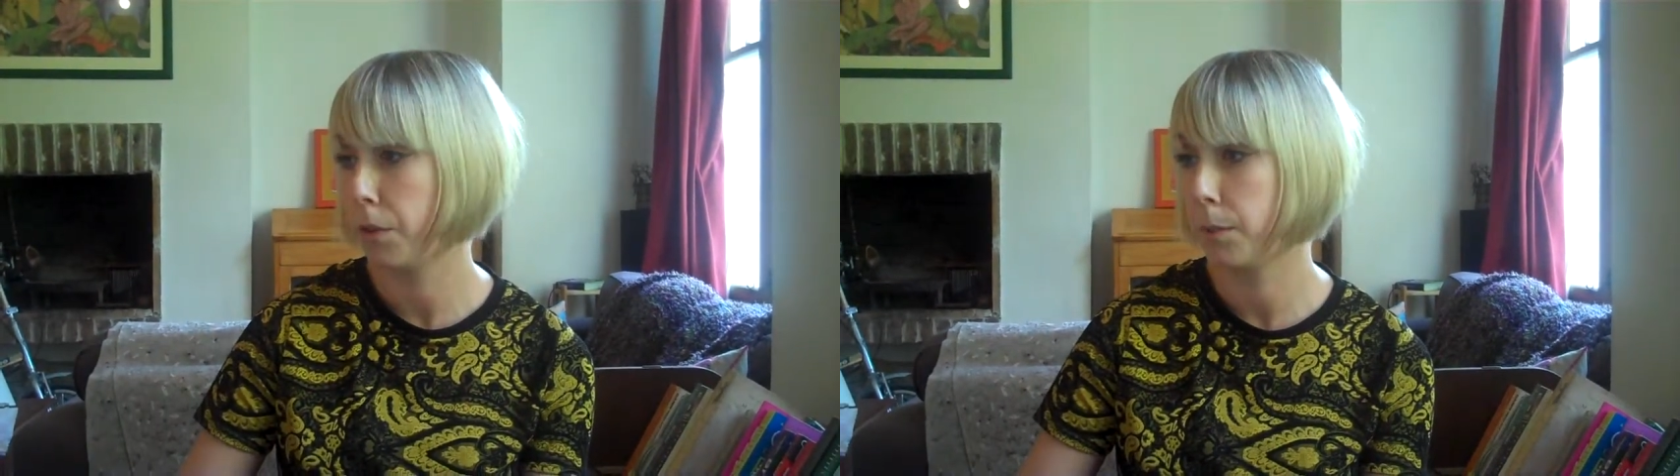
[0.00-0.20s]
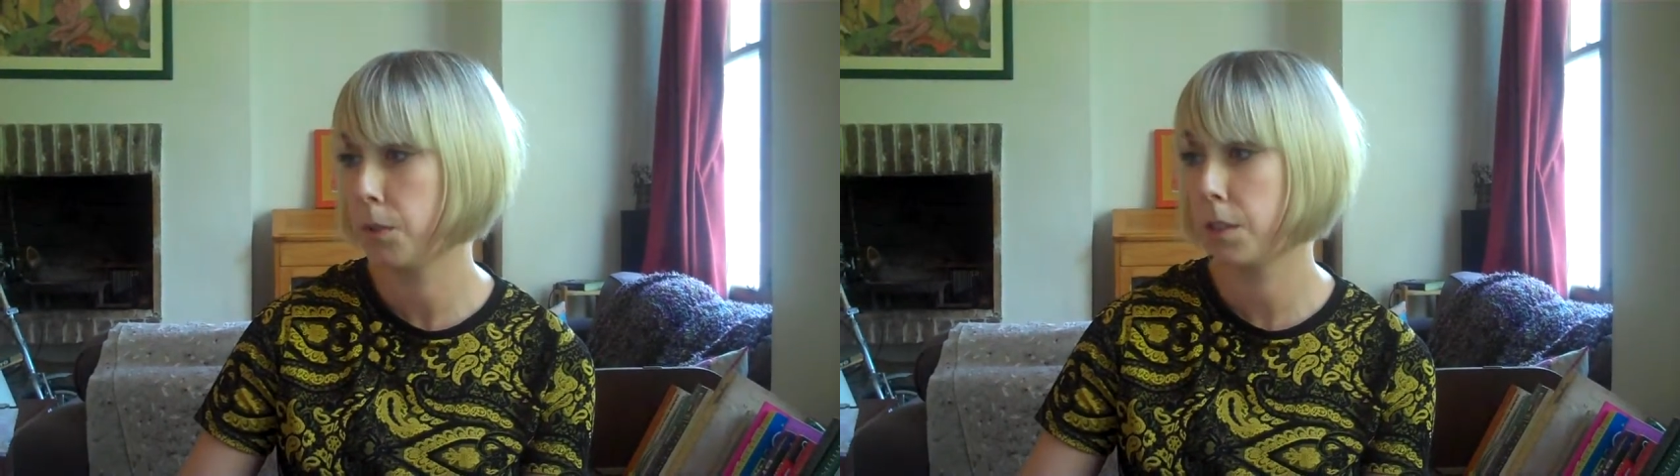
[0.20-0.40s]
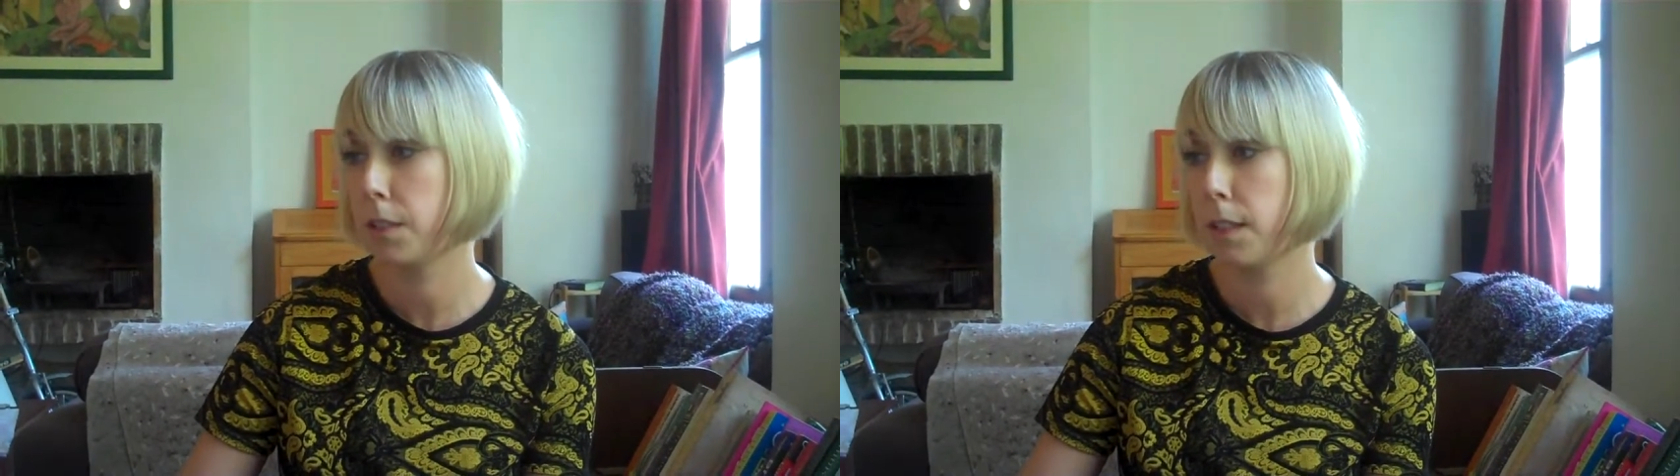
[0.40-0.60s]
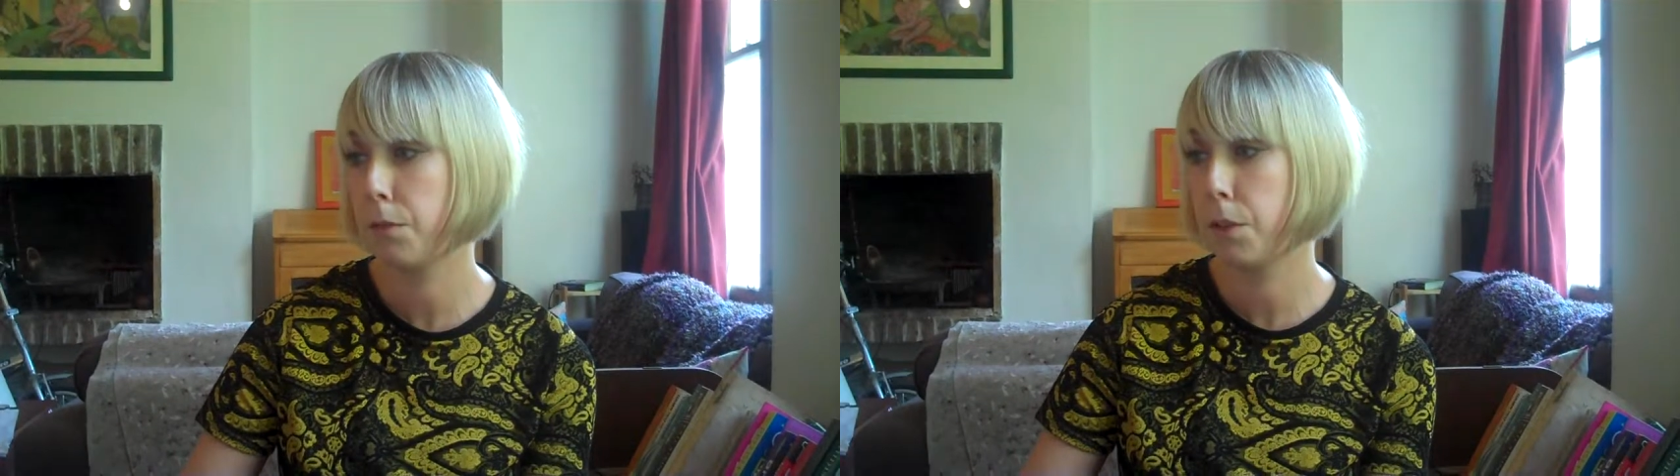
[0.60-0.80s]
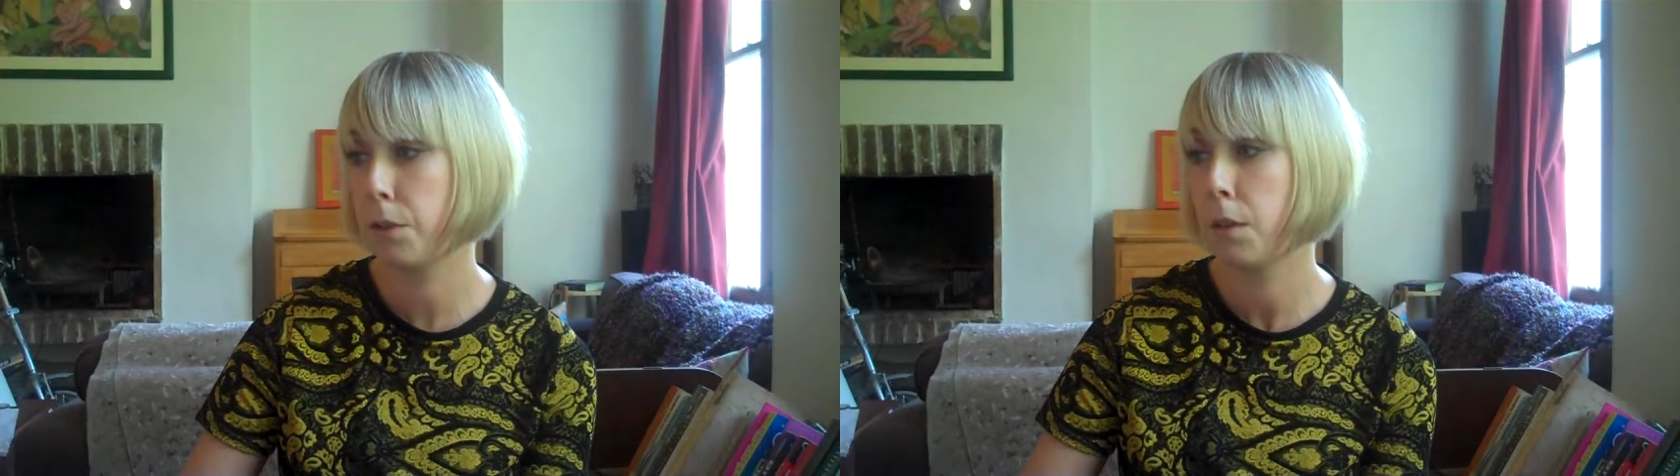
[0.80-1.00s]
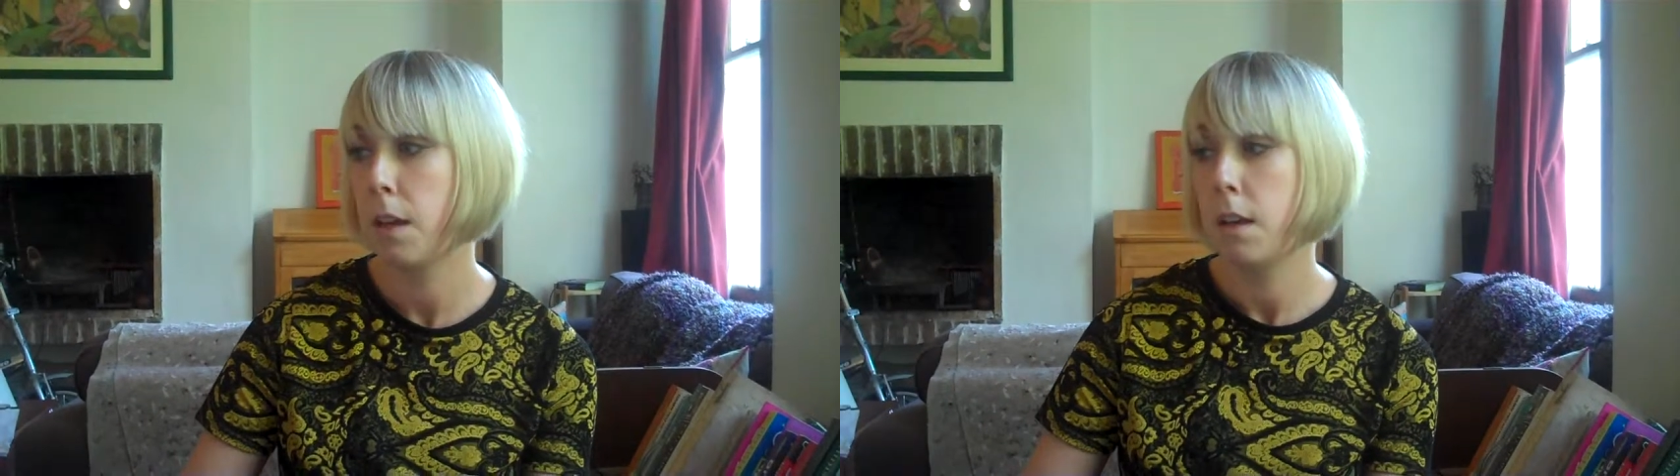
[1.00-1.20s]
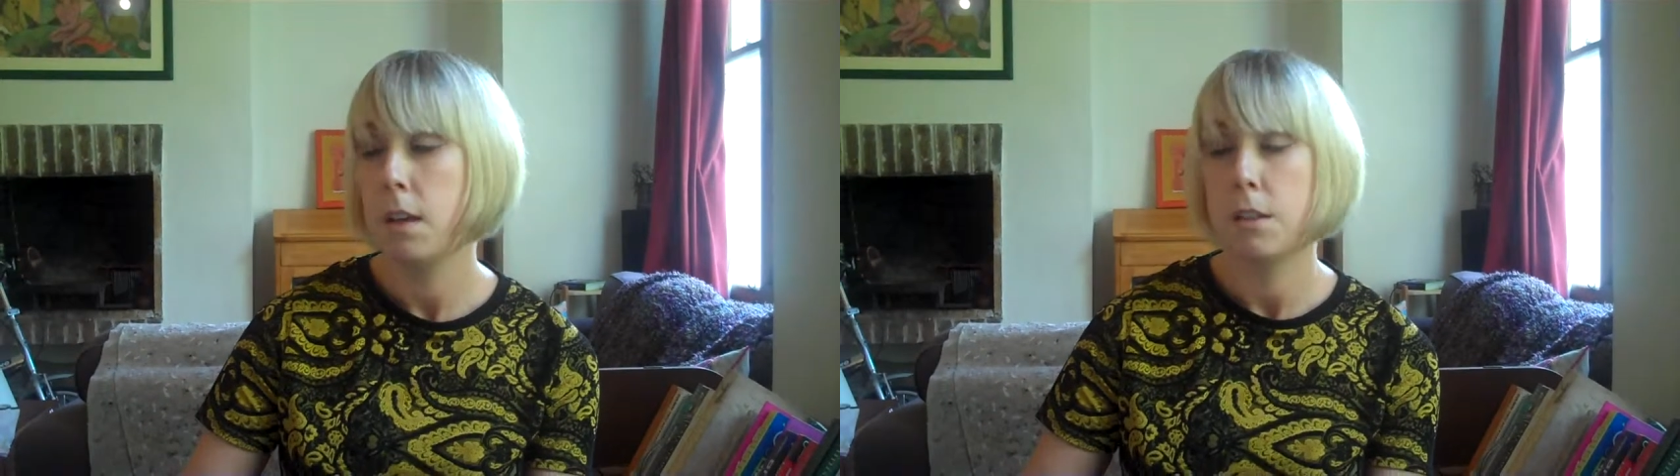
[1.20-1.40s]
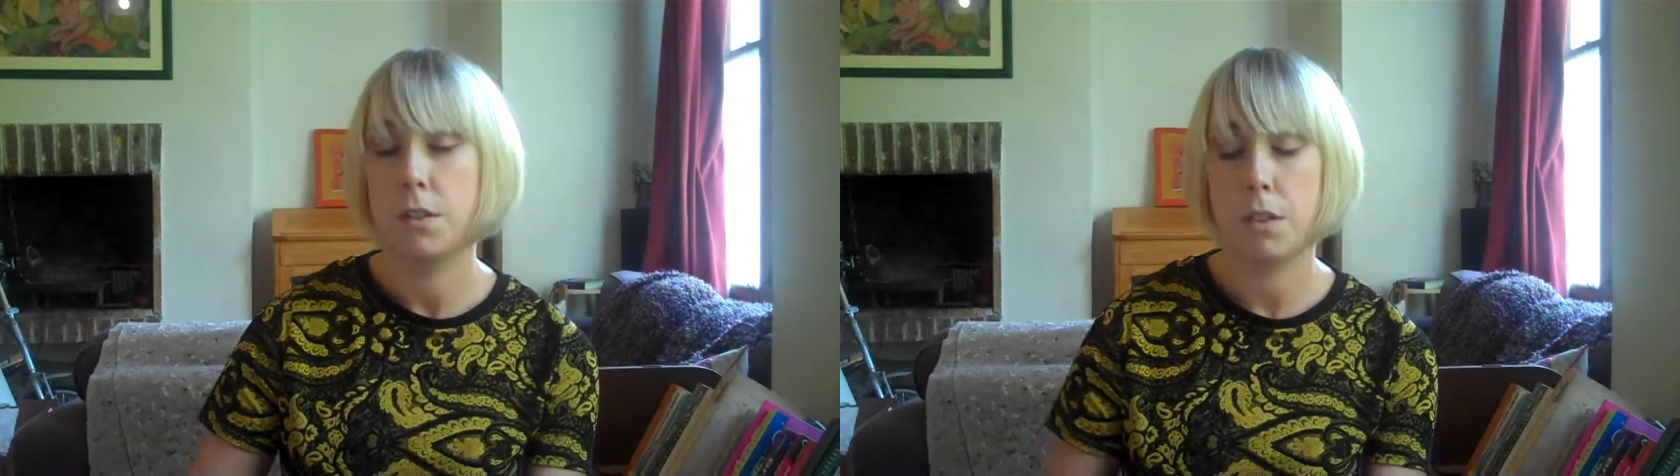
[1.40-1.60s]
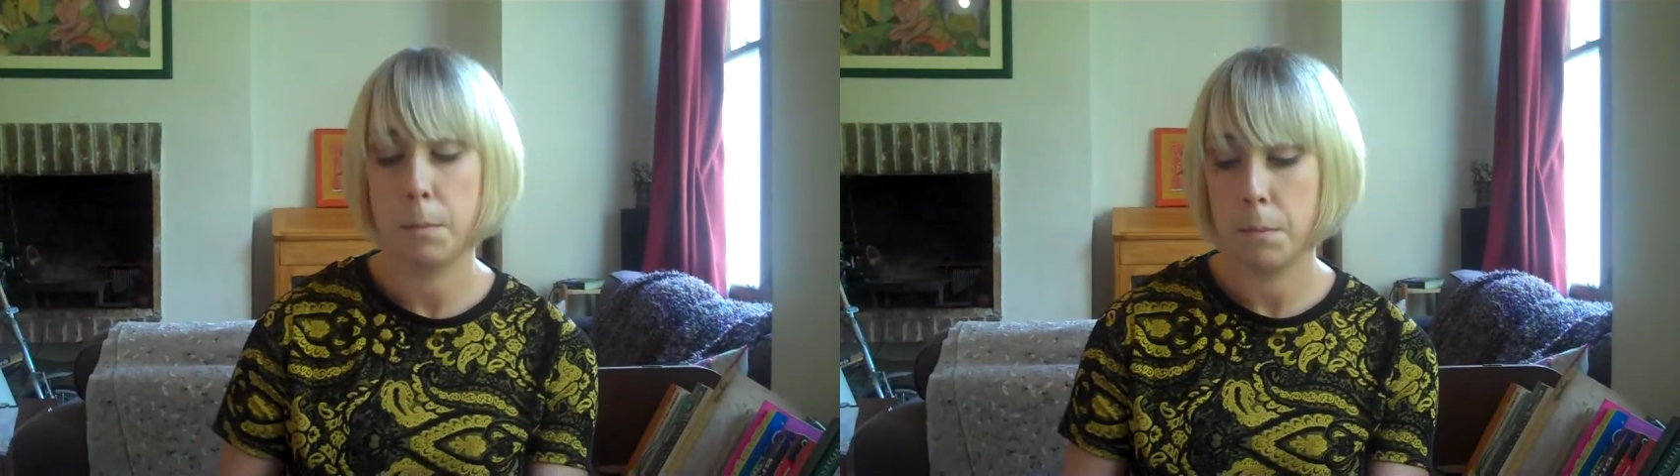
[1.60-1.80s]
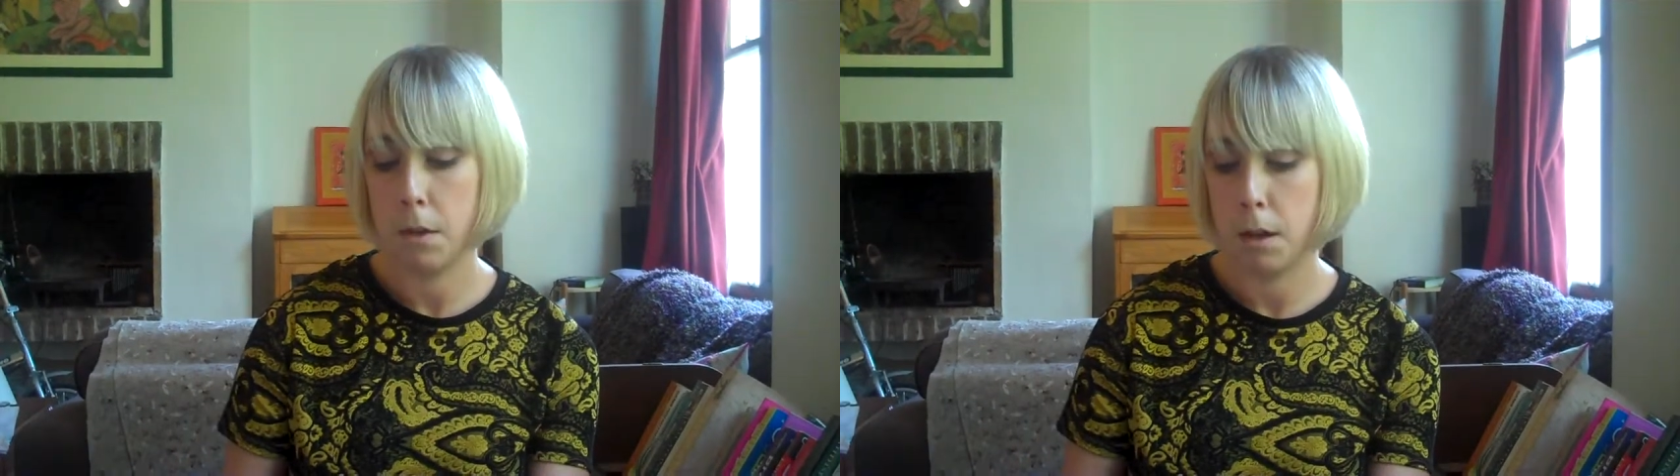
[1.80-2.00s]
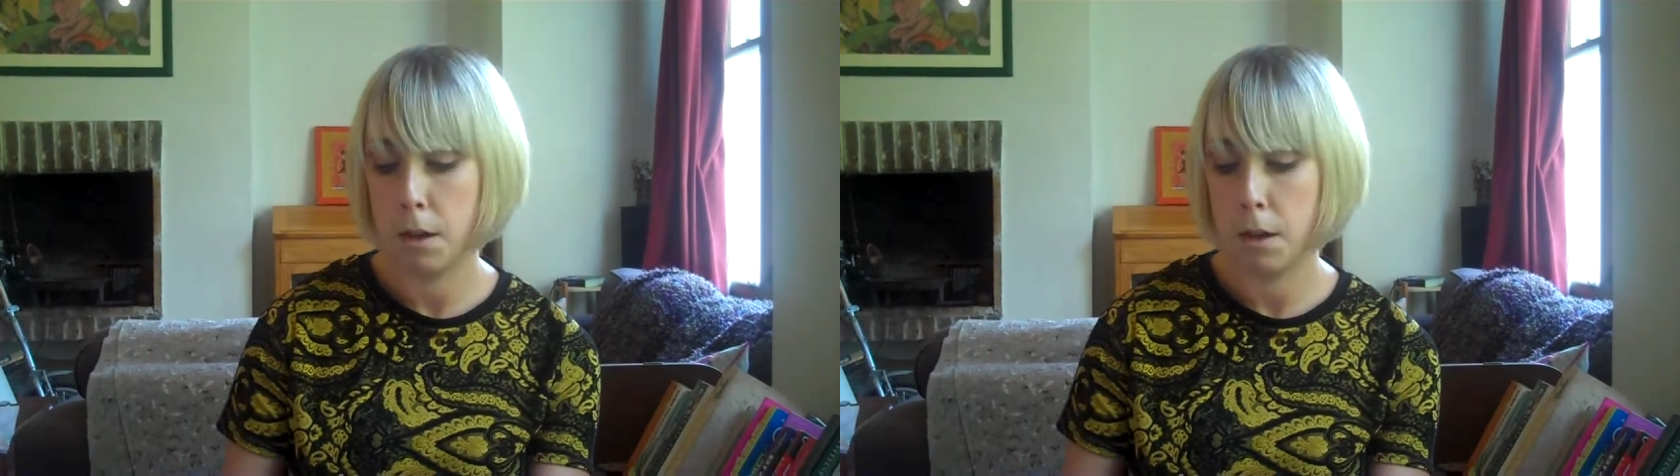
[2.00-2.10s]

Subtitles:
and I'm just going to give you some